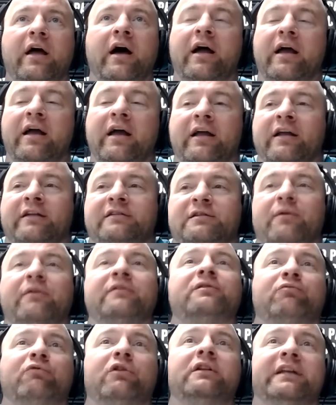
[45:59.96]

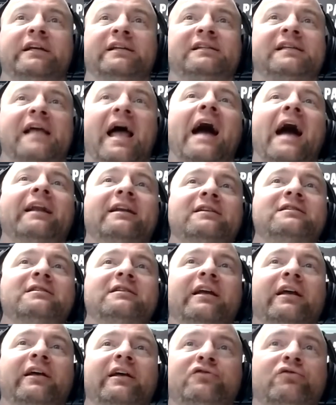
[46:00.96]
It's really sad to
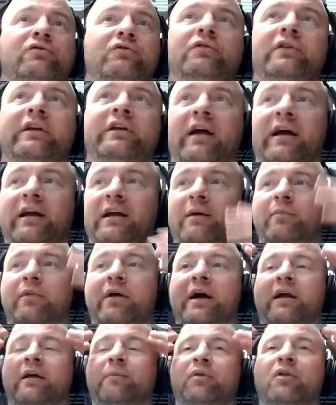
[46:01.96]
see it. Truly, like, I'm
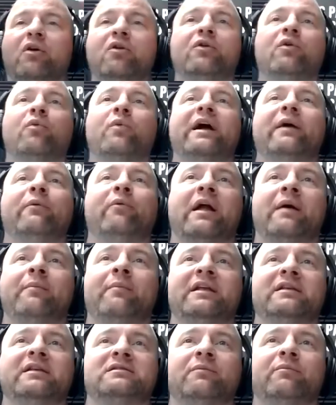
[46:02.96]
like blown away when I
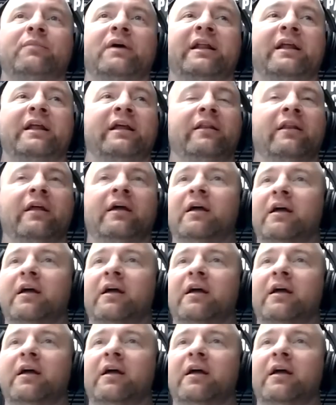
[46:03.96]
meet somebody and